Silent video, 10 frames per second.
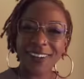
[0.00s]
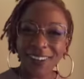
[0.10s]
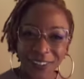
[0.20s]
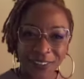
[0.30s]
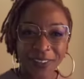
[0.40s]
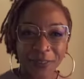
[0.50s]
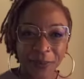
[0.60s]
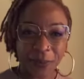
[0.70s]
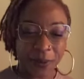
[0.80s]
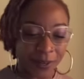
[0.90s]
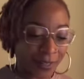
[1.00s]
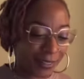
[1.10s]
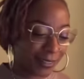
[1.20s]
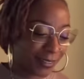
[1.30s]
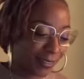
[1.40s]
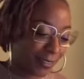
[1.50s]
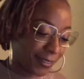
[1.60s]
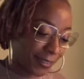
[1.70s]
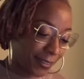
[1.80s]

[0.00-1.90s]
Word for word: Are you dealing with Aquarius?